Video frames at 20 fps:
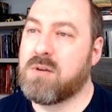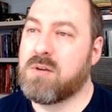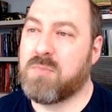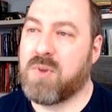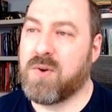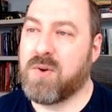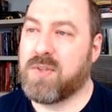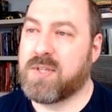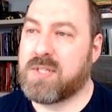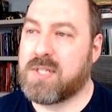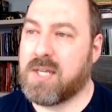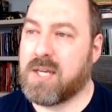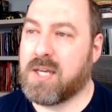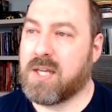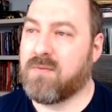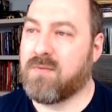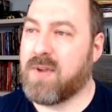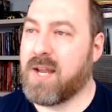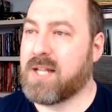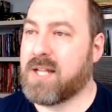both seeing
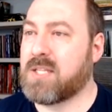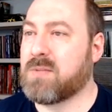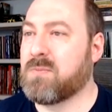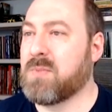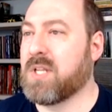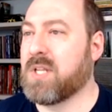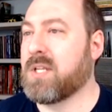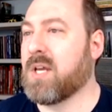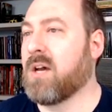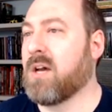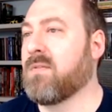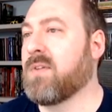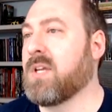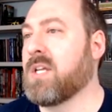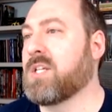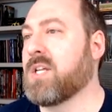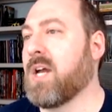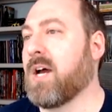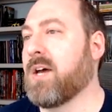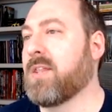advancement of
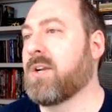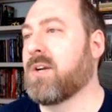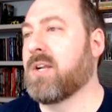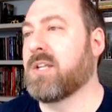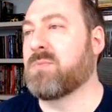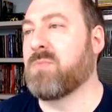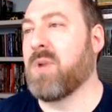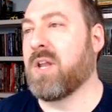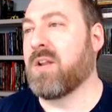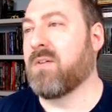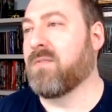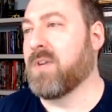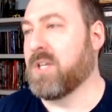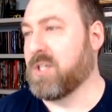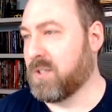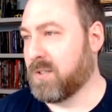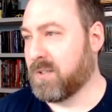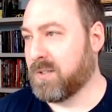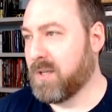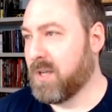each other as
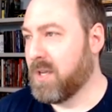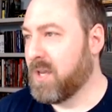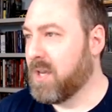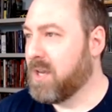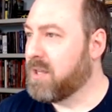beneficial.